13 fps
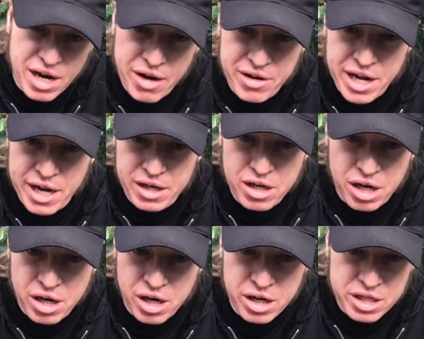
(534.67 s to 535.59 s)
out at
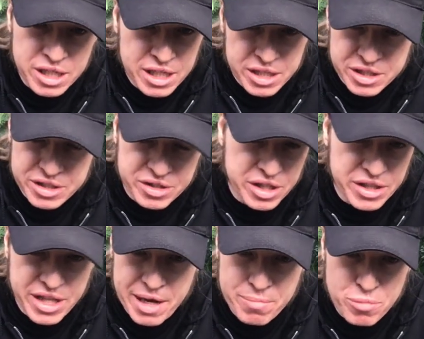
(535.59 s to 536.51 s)
guard. You could
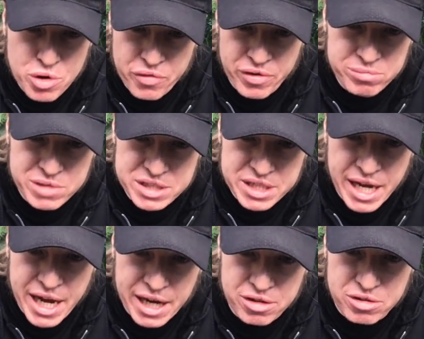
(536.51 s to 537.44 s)
then move him to
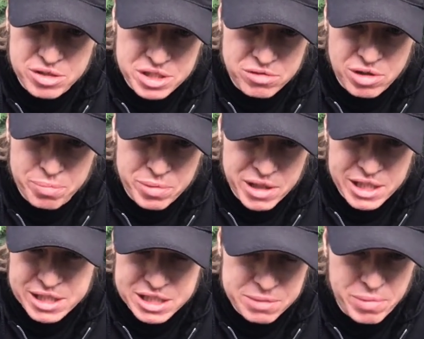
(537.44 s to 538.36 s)
tackle to
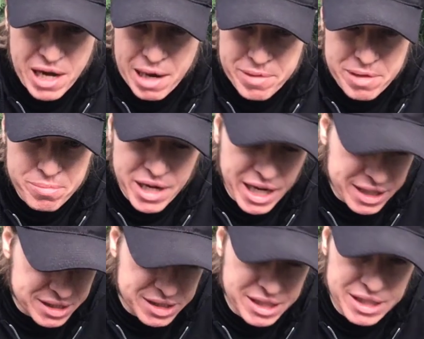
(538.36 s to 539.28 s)
replace Bobby
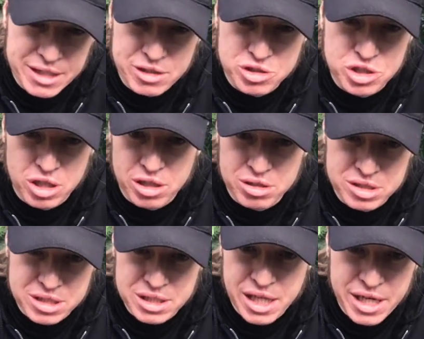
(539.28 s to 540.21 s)
Massey or
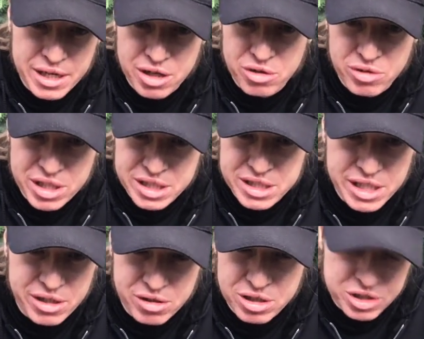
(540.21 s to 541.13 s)
Charles Leno in a
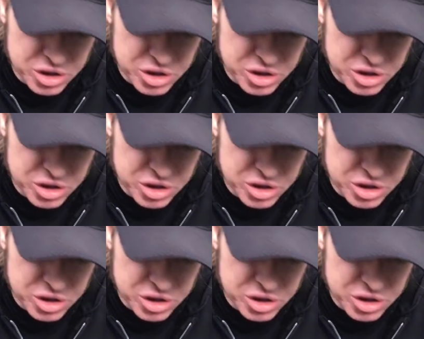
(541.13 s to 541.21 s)
year or